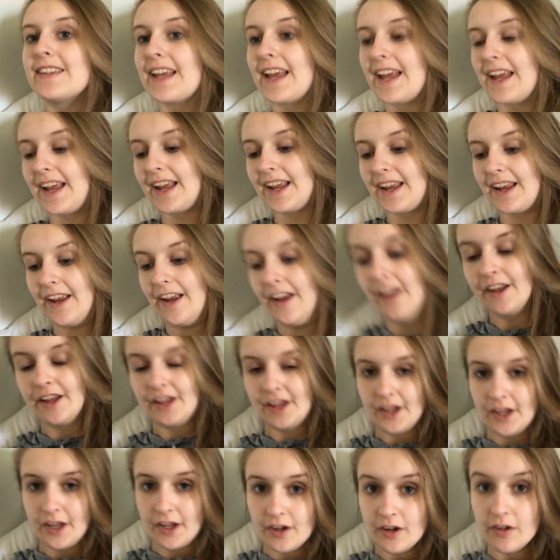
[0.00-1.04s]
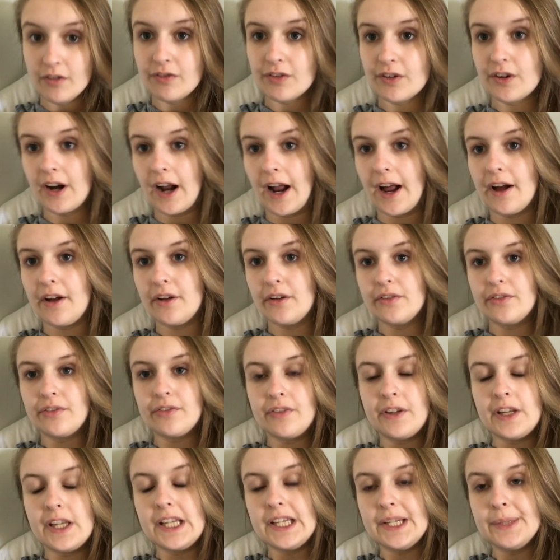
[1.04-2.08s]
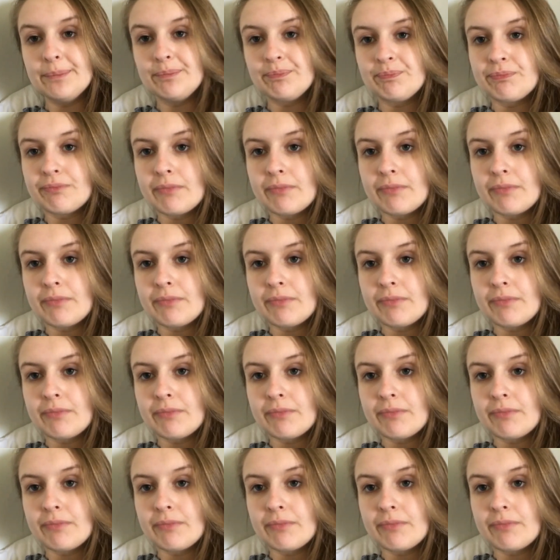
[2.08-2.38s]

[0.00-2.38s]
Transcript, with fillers: day for Alfie.